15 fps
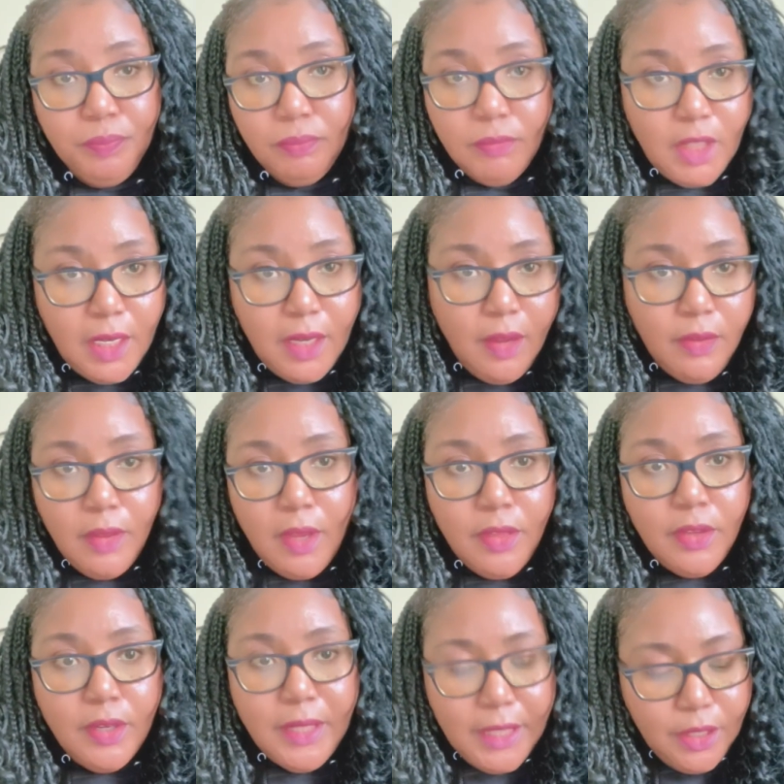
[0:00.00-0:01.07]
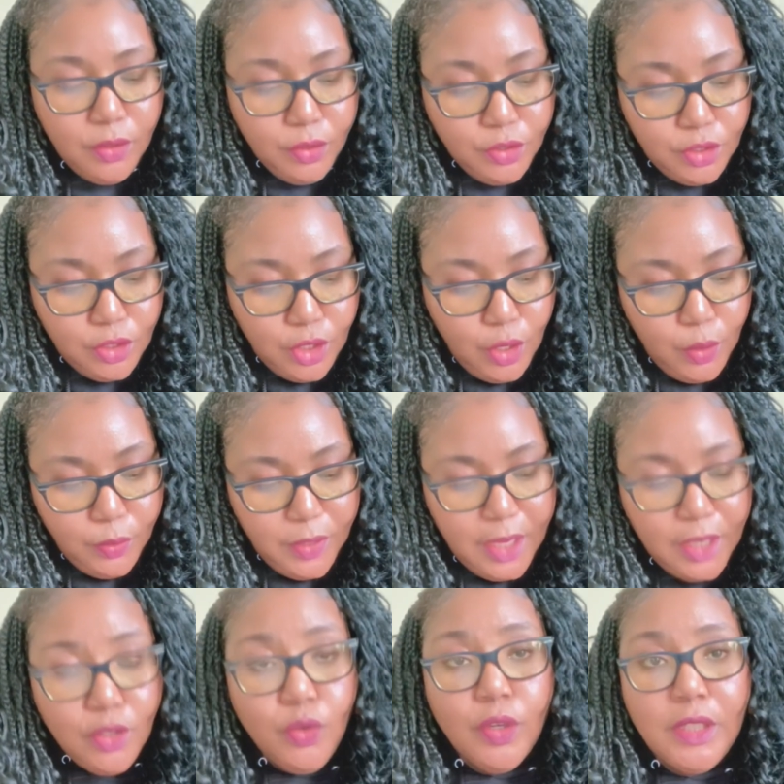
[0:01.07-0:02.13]
and other lenders know that
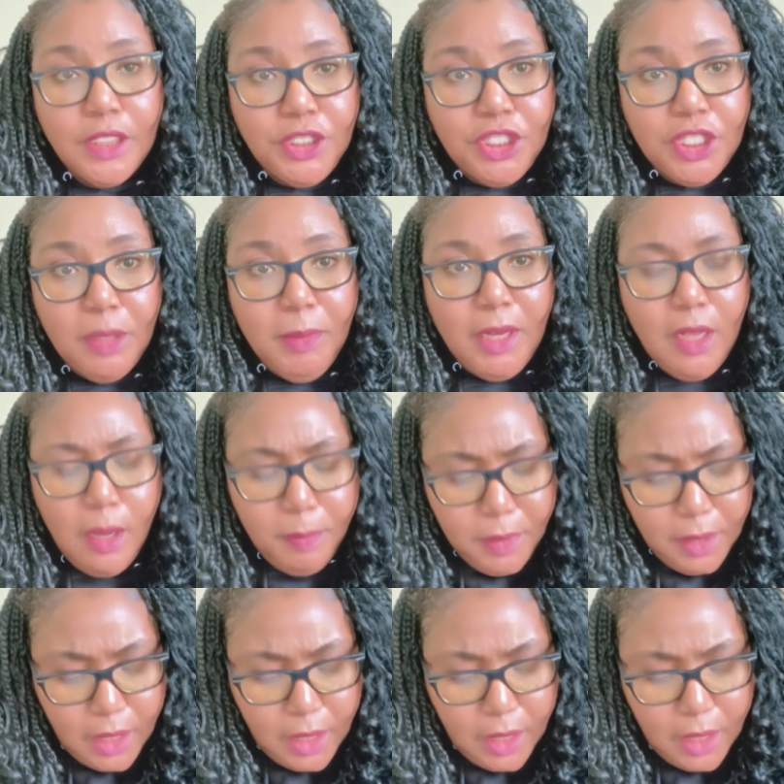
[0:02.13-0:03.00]
you're a legitimate company.